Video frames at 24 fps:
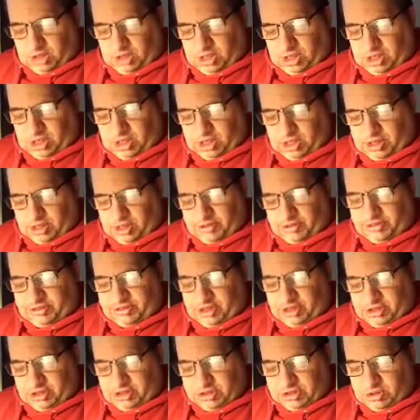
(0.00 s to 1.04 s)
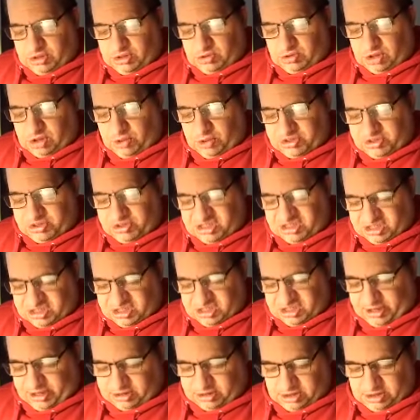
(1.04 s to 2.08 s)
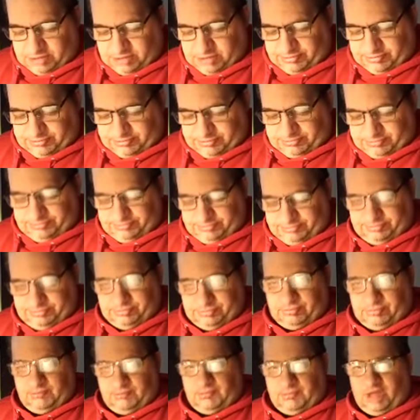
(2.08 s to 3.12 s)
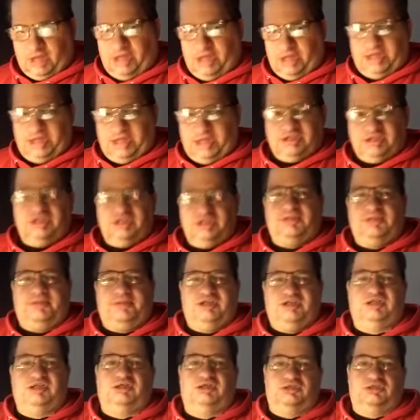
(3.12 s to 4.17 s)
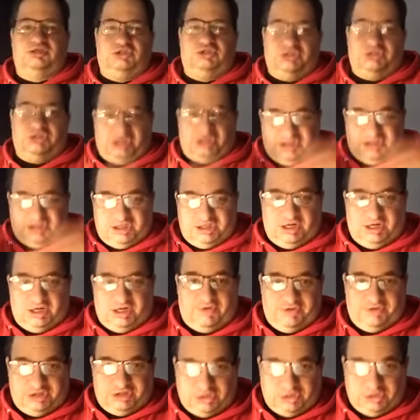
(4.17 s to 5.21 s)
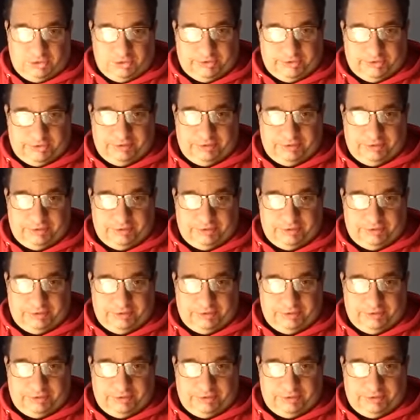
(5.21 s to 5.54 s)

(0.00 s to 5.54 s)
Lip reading: And things don't go as expected. And that's the basic gist of the story.